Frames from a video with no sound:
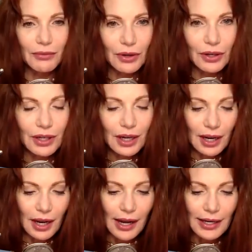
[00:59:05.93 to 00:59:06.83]
would.
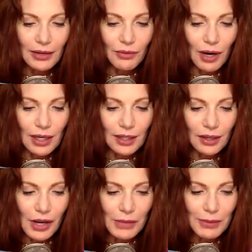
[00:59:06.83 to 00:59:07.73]
I didn't want it to
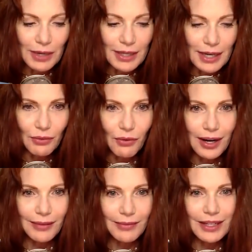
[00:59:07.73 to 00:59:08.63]
launch because I didn't
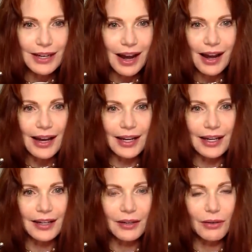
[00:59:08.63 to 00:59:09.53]
want him to
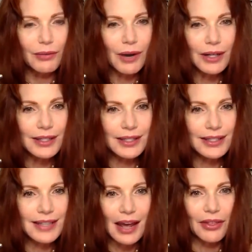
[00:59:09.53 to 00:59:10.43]
die. Who wants
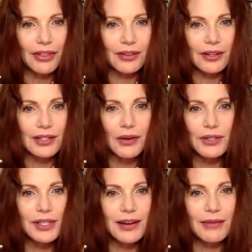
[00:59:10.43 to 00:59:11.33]
death
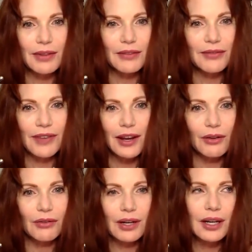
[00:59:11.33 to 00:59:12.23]
associated with a
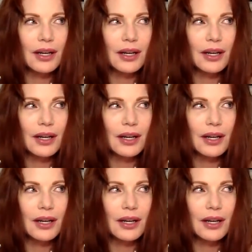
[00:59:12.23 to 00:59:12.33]
fellow...